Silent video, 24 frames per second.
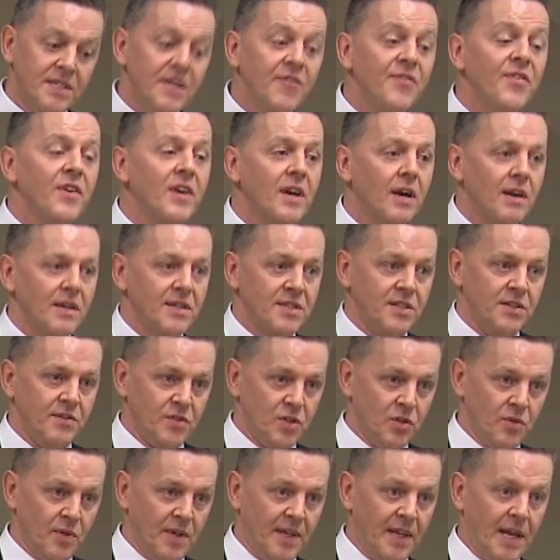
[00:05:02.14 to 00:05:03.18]
difficulty
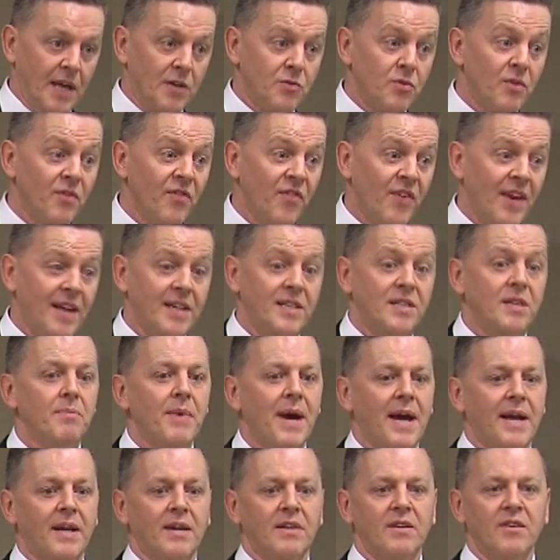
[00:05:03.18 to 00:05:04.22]
of doing that
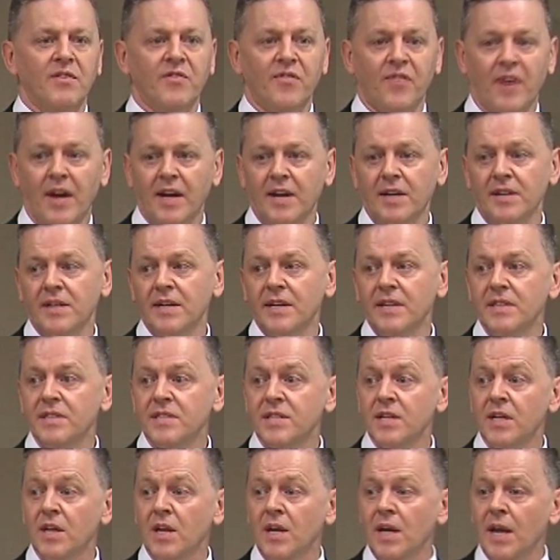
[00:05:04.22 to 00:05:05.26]
reflected back in the
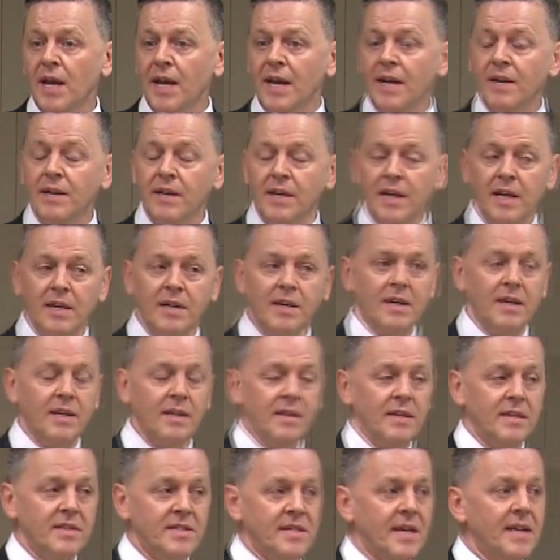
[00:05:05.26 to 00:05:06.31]
findings
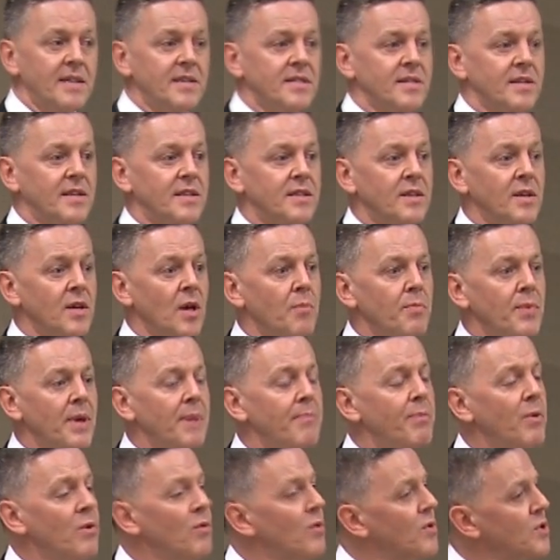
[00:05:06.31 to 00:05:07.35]
in the sense that
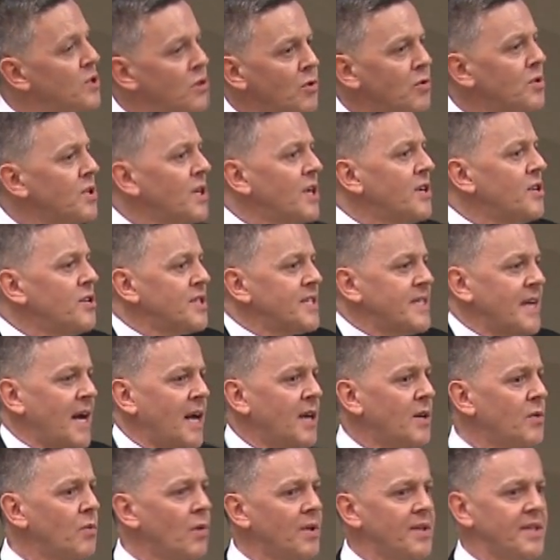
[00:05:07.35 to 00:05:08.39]
people don't
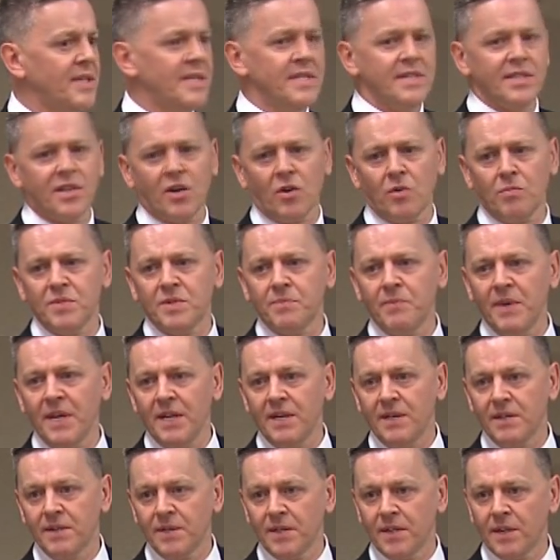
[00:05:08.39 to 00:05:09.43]
understand what these terms
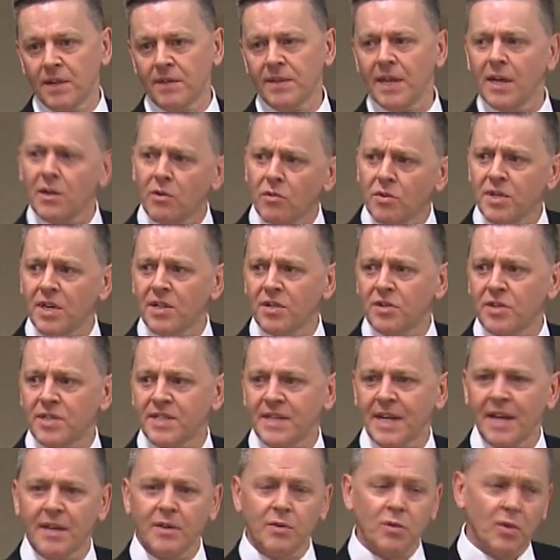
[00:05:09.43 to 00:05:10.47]
mean. They don't
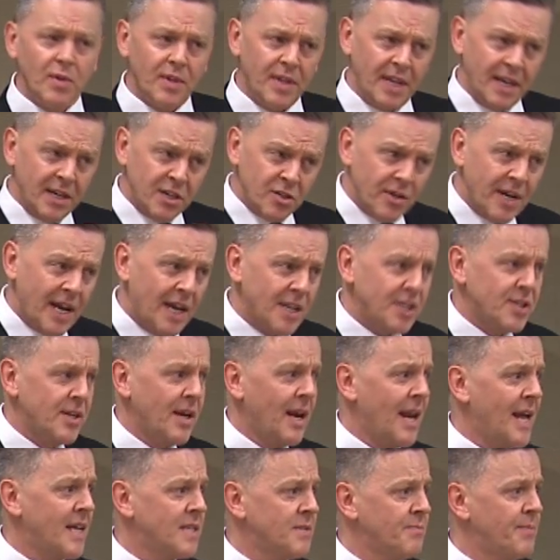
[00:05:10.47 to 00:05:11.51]
understand the
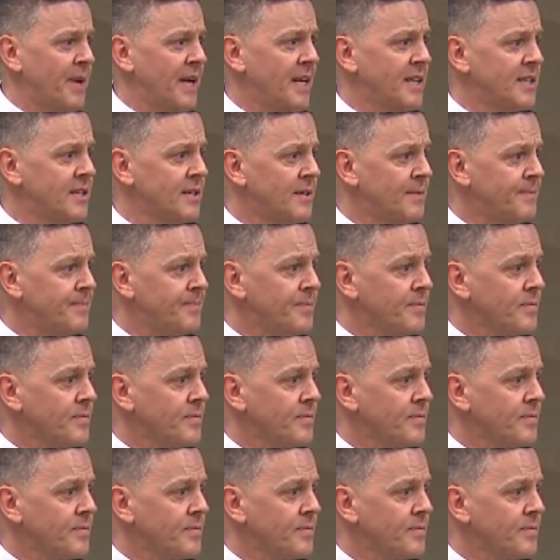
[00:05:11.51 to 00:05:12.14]
international aspect.